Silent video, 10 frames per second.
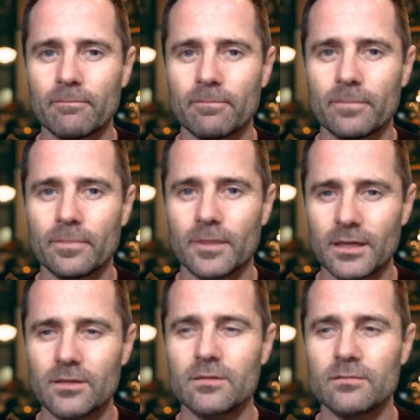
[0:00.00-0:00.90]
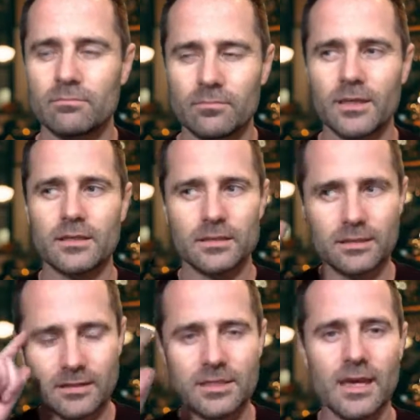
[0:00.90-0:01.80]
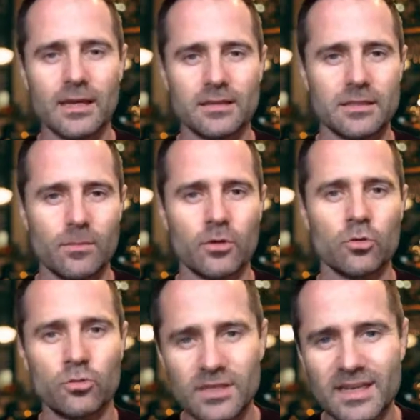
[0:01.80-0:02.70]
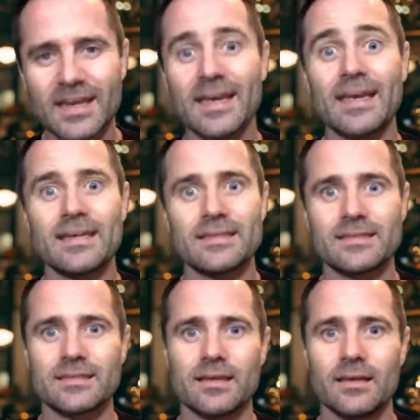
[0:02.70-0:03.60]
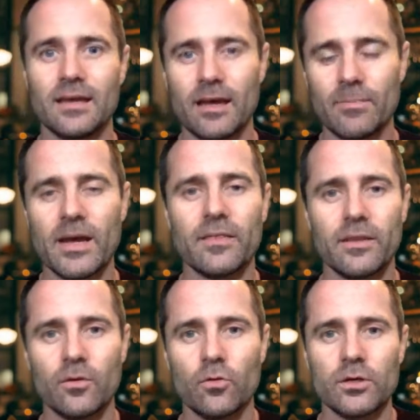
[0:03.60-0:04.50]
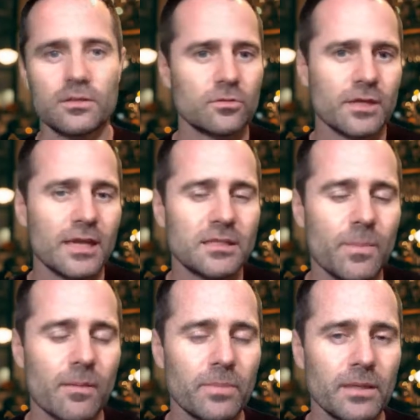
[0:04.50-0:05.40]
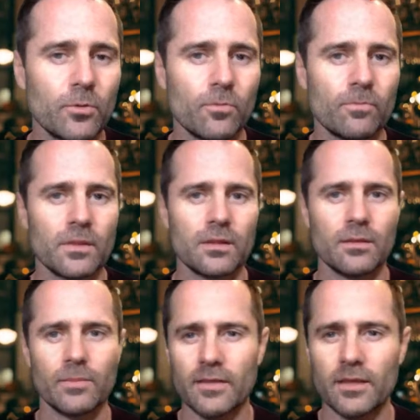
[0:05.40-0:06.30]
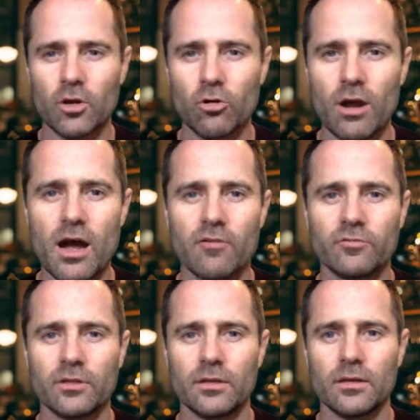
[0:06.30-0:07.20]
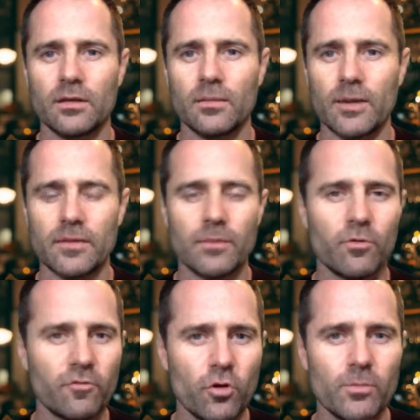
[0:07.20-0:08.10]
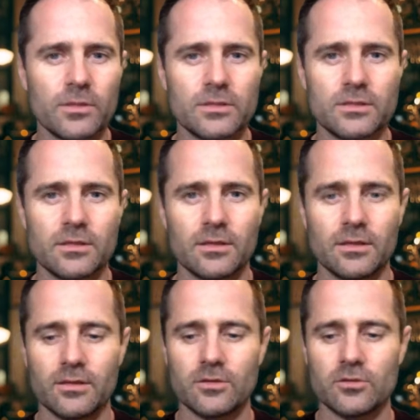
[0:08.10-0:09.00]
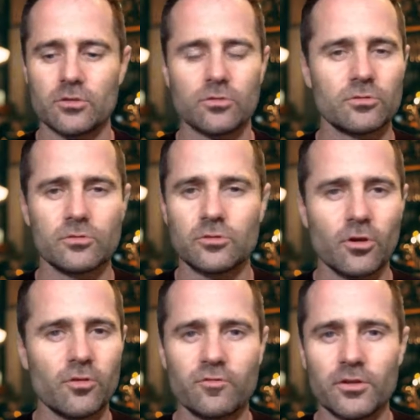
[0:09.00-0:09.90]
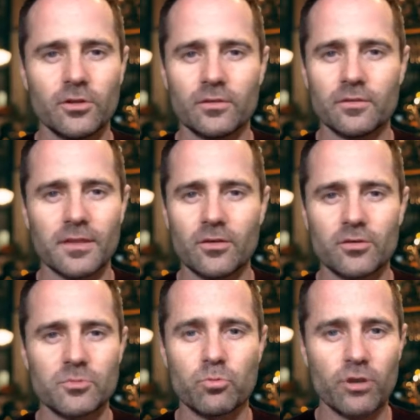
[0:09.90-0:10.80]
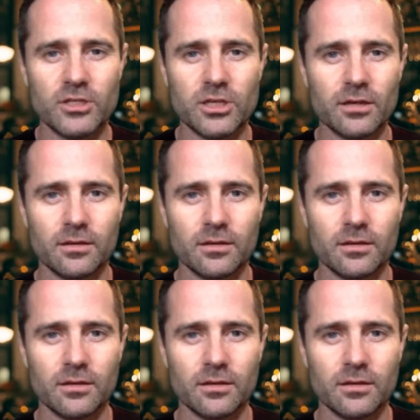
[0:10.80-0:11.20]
away. They can detect someone who cares about their audience or cares about people, about their craft, about their performance. So don't feel that there is pressure